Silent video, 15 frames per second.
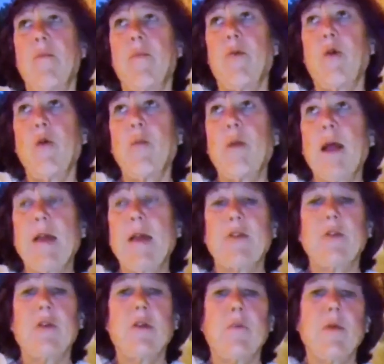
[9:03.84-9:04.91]
Poor blacks
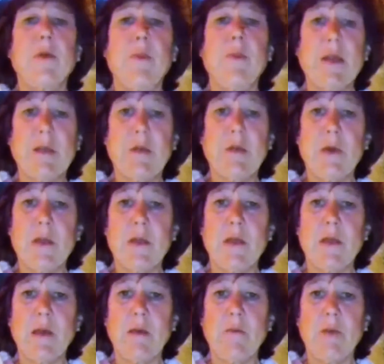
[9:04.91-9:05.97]
are going to be
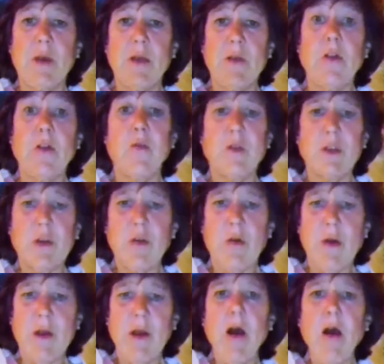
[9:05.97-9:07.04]
pessimistic because look what's
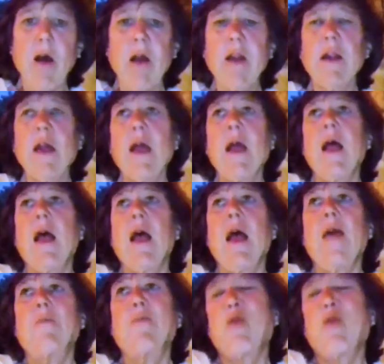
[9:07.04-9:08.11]
going on,
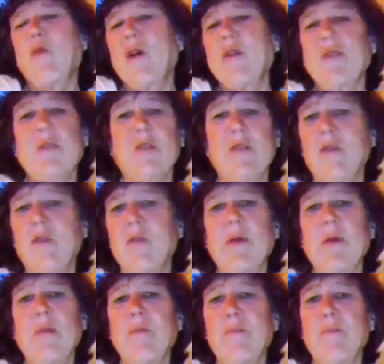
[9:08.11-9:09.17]
and poor whites will sort of
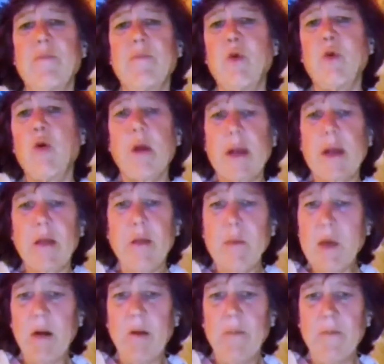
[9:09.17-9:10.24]
be boring in the
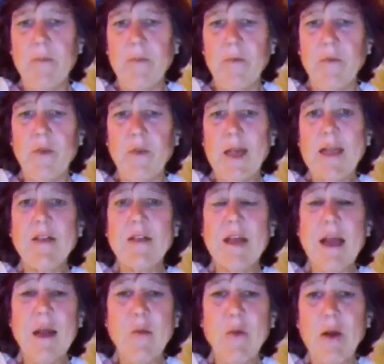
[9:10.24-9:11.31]
middle.
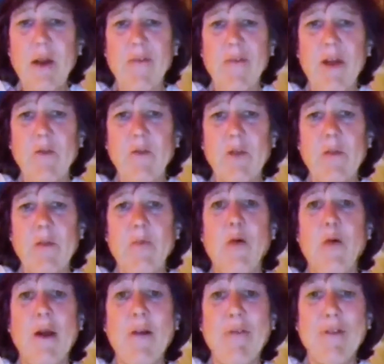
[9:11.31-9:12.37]
Instead, what I found was that
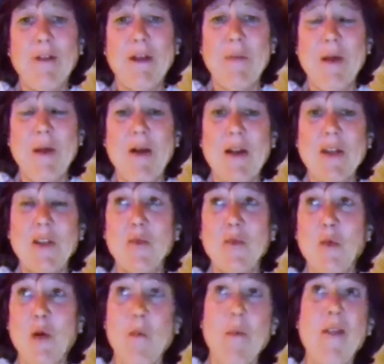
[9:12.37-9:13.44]
poor African Americans
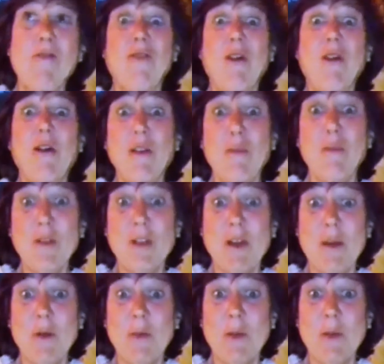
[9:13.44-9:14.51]
were by far the most
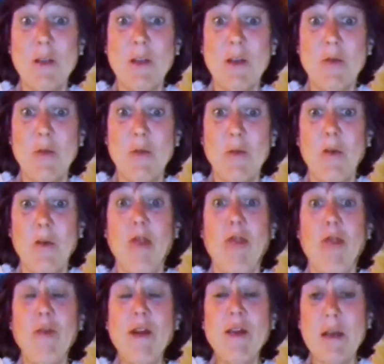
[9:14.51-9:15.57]
optimistic group,
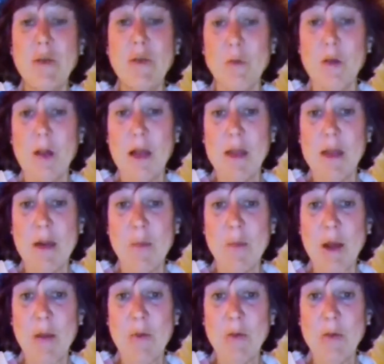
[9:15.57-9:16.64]
3 times more likely to
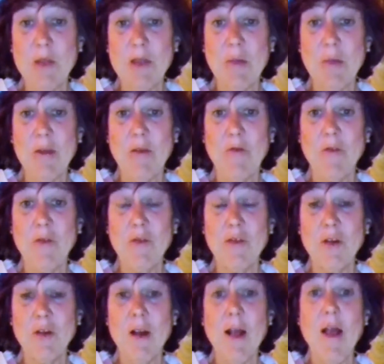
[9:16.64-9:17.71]
be optimistic about the
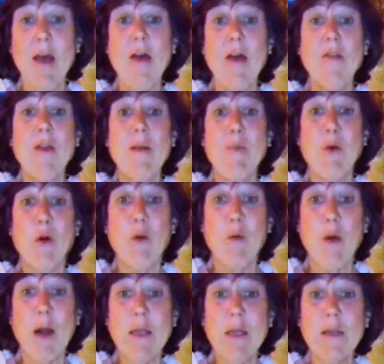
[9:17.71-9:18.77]
future than poor
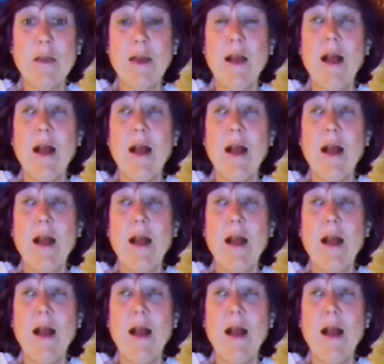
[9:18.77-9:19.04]
whites.